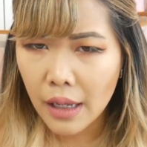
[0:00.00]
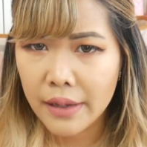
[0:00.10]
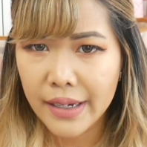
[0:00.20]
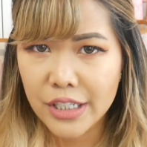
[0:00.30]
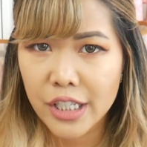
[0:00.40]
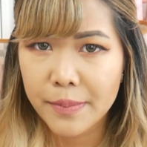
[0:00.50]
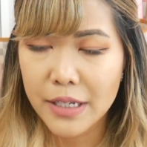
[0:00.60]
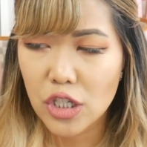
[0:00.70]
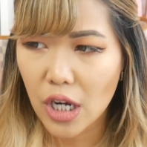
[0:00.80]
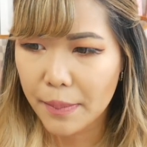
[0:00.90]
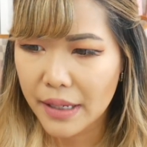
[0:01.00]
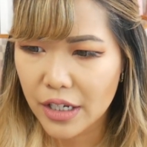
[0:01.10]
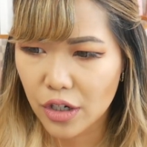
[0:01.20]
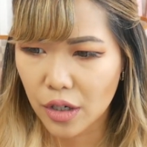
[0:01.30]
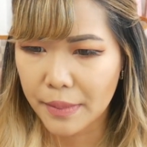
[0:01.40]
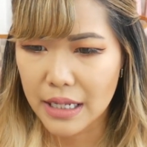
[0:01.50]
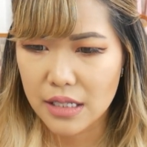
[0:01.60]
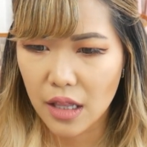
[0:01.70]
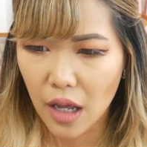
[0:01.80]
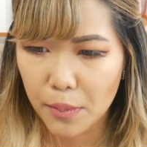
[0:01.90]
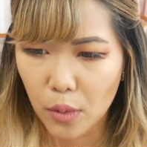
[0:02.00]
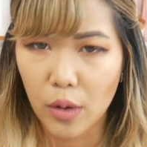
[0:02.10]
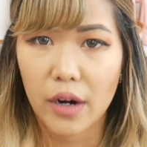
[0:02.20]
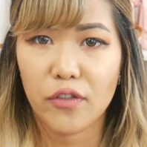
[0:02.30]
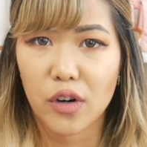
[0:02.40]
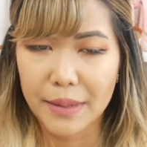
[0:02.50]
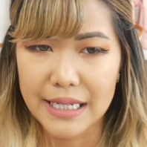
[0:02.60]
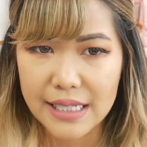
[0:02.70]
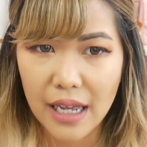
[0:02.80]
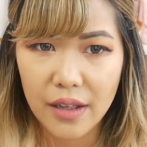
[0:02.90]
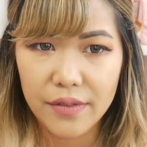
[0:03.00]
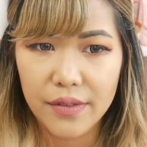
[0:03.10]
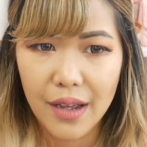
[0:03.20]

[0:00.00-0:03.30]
I've actually been shopping in Hermes a lot more for myself.